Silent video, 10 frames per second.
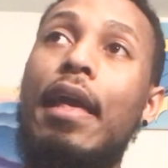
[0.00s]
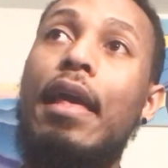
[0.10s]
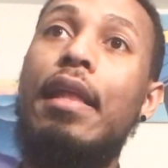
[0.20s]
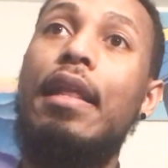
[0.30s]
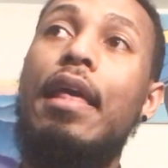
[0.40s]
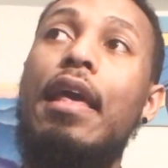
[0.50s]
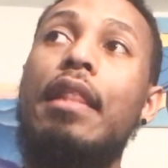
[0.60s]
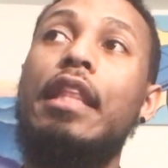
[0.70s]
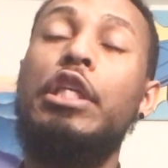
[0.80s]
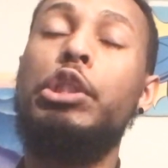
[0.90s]
And
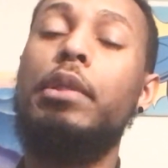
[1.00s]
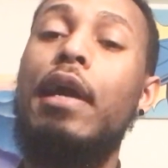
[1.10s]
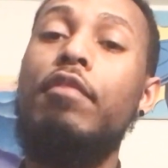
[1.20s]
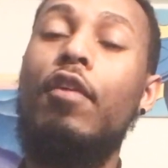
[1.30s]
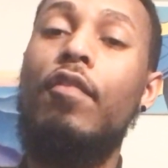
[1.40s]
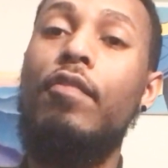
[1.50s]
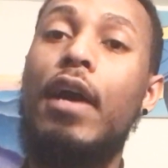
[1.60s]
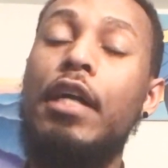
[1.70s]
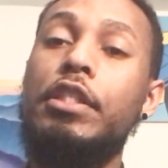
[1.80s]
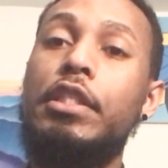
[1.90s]
they strive off of
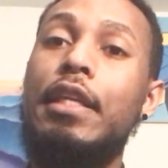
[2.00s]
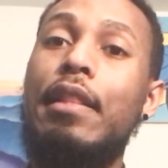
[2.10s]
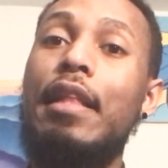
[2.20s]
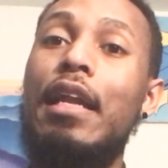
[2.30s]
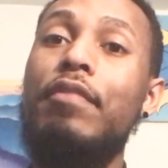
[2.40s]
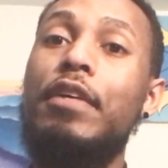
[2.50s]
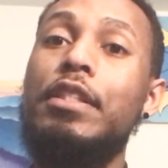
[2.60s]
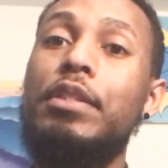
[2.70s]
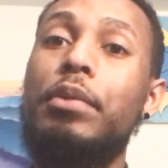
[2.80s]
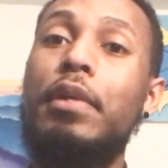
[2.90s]
oxygen. And a lot of
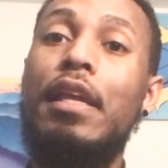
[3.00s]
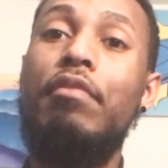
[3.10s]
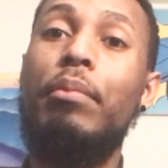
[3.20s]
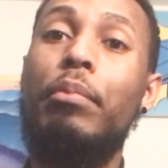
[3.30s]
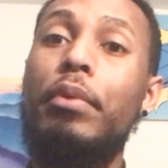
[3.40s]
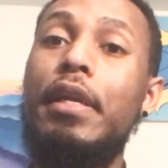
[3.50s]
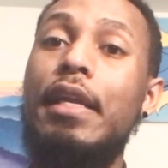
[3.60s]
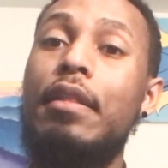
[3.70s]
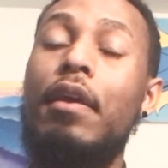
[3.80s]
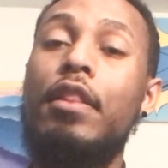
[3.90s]
us don't even
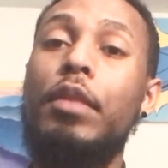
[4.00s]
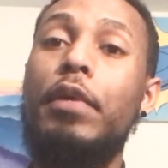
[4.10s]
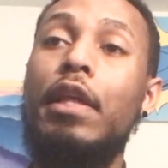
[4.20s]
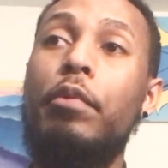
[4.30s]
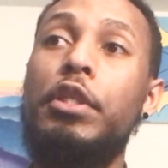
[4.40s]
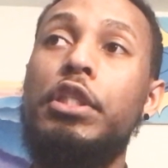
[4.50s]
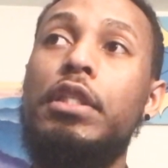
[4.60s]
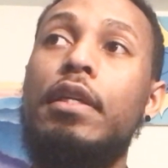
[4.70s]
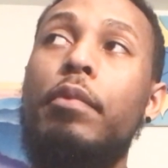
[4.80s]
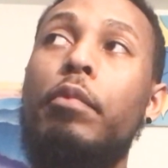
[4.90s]
breathe the way that we
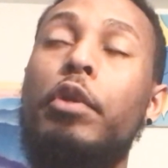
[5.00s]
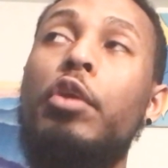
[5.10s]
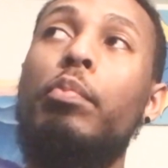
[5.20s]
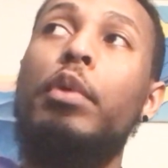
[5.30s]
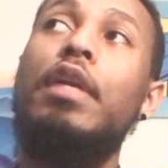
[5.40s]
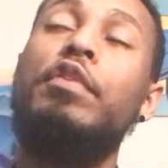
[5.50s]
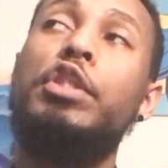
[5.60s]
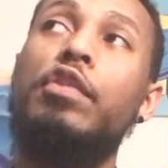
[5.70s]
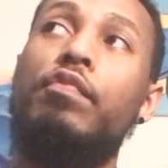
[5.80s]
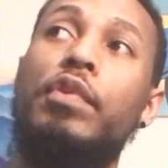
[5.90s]
should. When you breathe, you
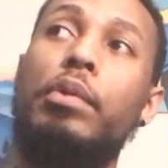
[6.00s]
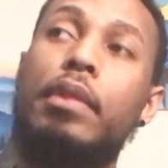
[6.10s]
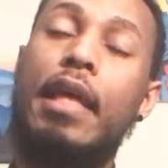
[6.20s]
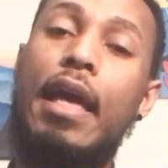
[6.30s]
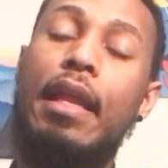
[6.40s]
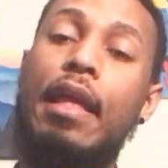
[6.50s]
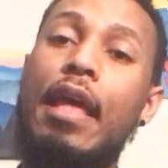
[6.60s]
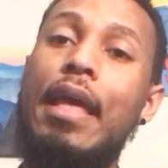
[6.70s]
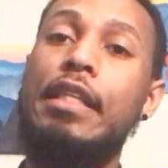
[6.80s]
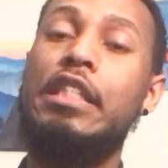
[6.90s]
should feel that
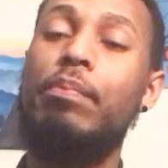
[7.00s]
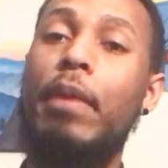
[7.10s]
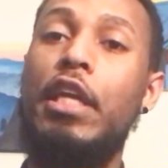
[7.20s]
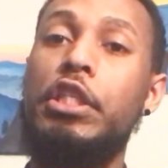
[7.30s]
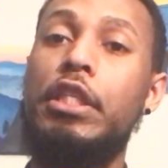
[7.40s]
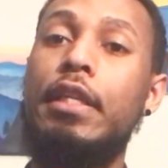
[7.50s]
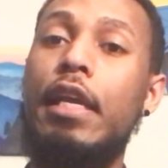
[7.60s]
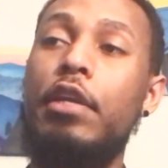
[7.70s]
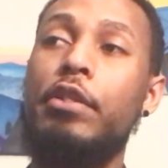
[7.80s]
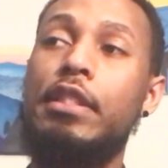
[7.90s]
expansion
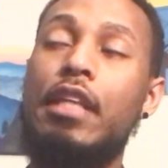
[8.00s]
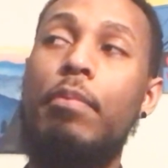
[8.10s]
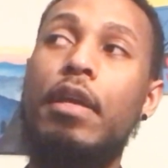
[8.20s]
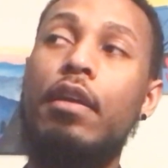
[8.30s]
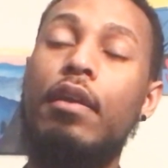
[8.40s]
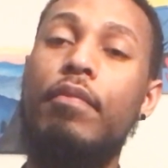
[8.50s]
in your stomach.